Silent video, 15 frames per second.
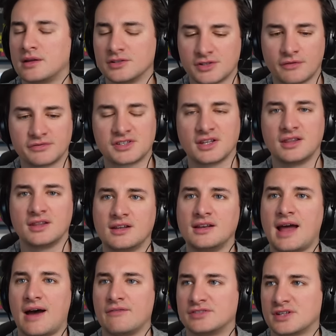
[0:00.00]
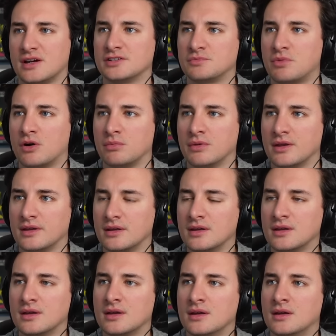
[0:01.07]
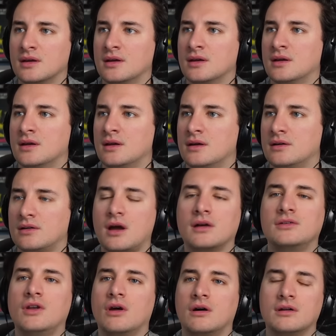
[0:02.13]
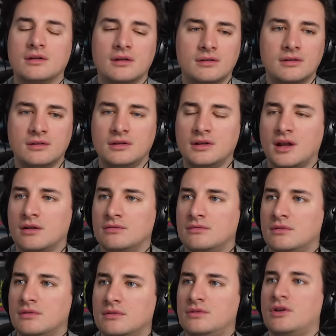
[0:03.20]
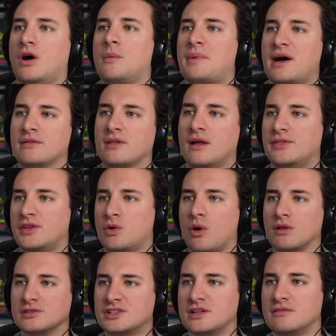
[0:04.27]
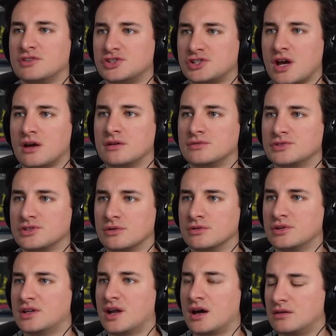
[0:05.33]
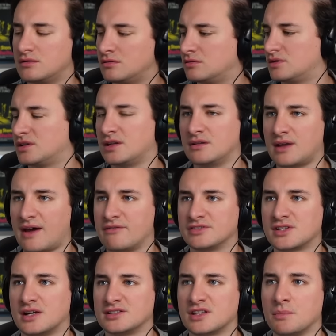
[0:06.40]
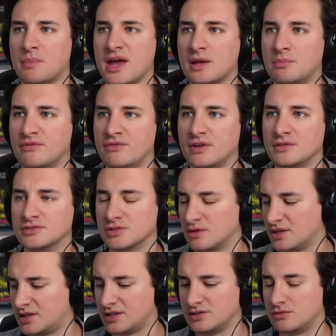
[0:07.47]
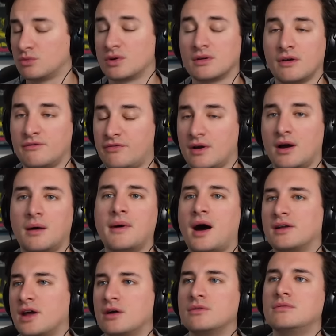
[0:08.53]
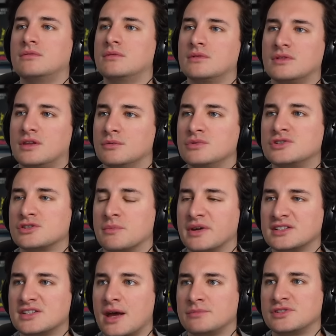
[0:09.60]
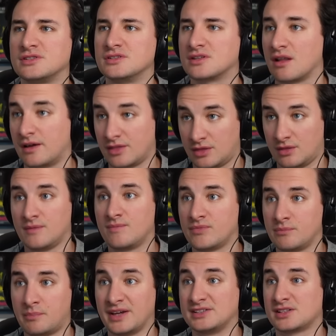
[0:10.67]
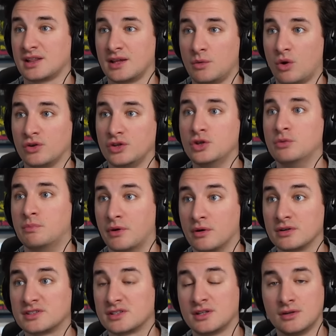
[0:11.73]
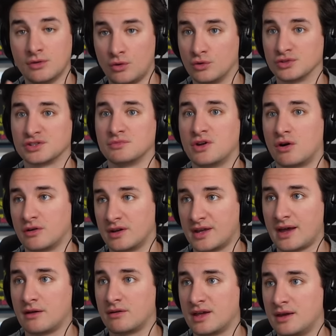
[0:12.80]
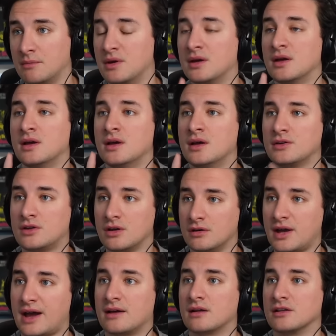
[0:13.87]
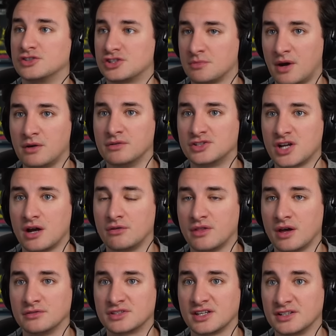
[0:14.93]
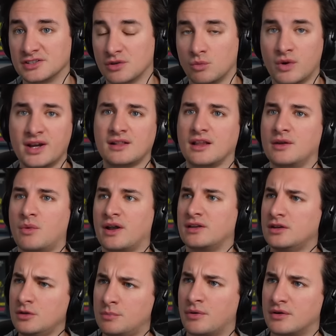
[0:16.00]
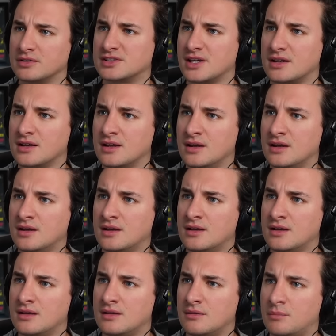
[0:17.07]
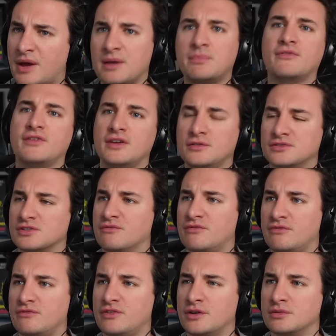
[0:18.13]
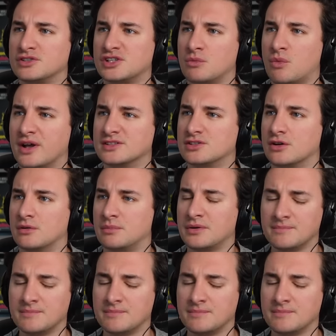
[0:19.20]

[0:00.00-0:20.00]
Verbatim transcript: Because obviously they advertise properly. Uh, uh, you know, not about like the quality of the shows, or you know, they didn't advertise the pay per views, or they didn't. Uh, I, know there was some exceptions, like basically what you booked, Awesome Kong and Gail Kim, Kurt Angle and Samoa Joe, those things. That weirdly, when you booked it, pay per views and viewership went up.